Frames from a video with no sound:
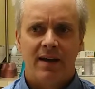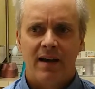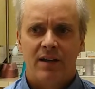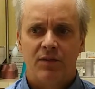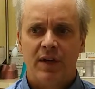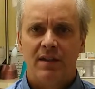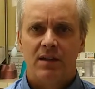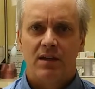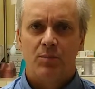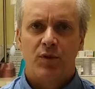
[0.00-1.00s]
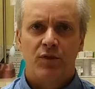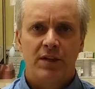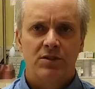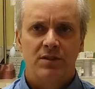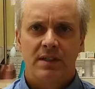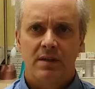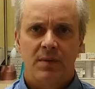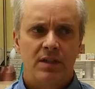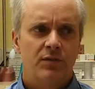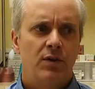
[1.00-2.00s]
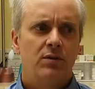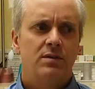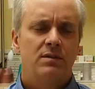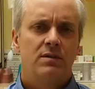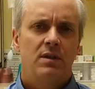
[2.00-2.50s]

activate the professional EMS folks.